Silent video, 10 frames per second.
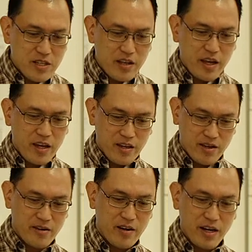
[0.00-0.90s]
there,
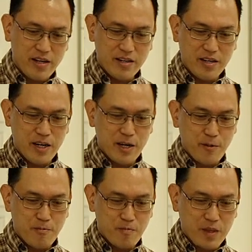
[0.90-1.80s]
right,
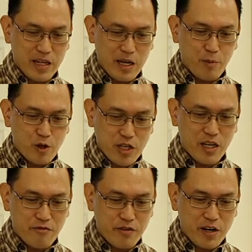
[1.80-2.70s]
that they are posing
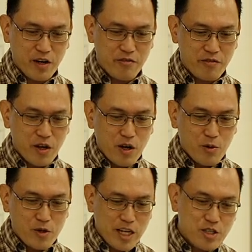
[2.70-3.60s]
in front of,
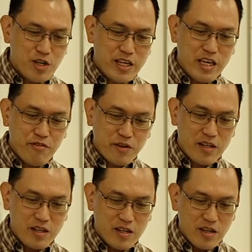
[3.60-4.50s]
was actually
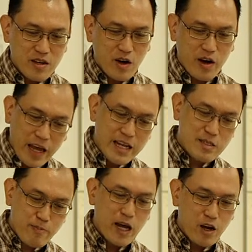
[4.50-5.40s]
given, or at
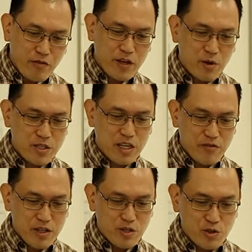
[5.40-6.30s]
least part of it was
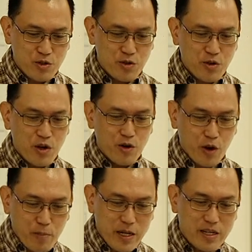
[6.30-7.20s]
given to
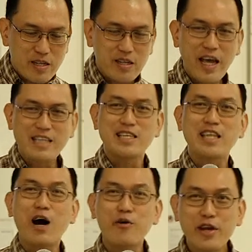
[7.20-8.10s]
Robert as a
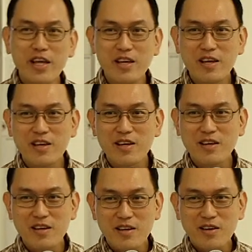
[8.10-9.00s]
dowry,
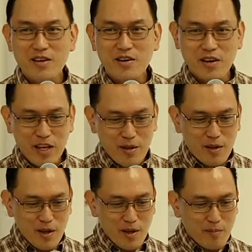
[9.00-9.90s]
okay,
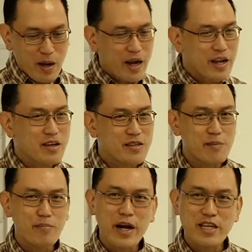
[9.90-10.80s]
by the
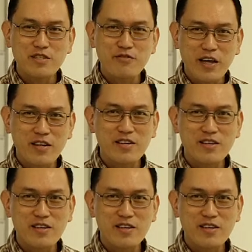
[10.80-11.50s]
bride's father.